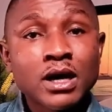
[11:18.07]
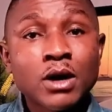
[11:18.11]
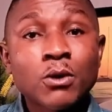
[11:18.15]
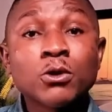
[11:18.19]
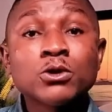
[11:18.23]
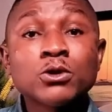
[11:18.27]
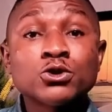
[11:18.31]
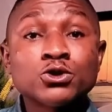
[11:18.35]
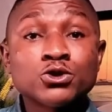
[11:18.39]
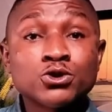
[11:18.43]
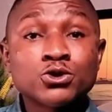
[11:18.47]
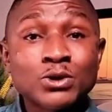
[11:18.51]
I
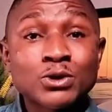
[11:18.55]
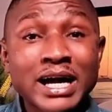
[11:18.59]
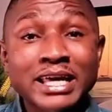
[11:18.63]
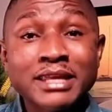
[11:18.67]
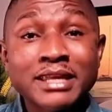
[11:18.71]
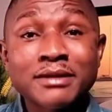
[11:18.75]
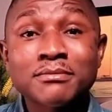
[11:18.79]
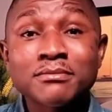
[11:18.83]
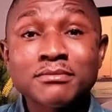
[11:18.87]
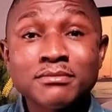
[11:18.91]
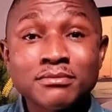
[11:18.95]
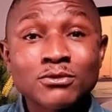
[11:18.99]
want to try
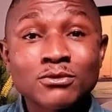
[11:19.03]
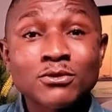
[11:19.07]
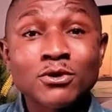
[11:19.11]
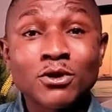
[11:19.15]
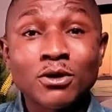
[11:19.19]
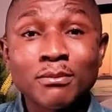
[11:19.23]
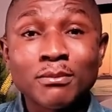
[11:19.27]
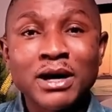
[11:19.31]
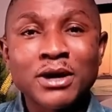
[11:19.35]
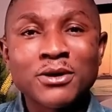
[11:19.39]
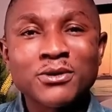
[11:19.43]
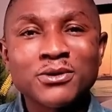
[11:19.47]
it
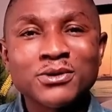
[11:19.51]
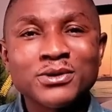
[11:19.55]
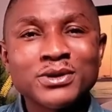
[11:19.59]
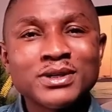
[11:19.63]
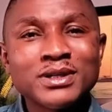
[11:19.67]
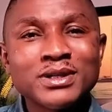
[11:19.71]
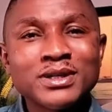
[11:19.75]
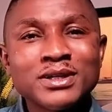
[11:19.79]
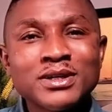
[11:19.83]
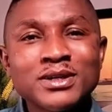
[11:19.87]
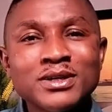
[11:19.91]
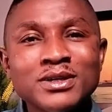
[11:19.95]
on my
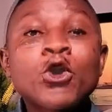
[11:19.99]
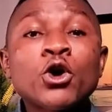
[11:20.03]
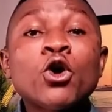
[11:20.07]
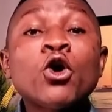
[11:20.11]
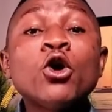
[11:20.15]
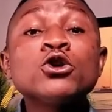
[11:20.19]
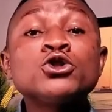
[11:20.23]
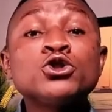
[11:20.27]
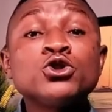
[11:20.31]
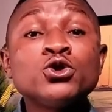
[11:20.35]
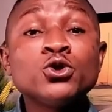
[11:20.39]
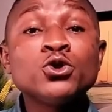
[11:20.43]
own.
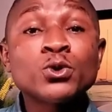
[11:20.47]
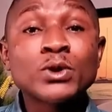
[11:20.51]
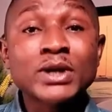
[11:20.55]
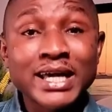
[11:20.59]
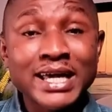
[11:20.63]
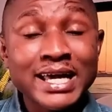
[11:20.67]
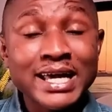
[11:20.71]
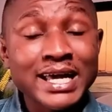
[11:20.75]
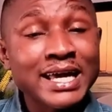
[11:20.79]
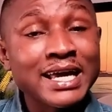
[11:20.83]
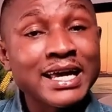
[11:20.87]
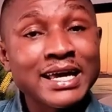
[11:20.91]
Because you
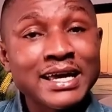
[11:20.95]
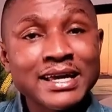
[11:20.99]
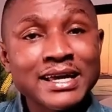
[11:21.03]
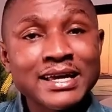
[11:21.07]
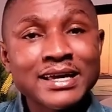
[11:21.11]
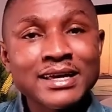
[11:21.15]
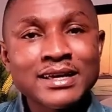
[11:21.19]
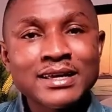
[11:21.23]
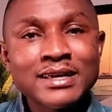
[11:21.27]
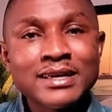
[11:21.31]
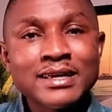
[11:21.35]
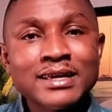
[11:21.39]
care,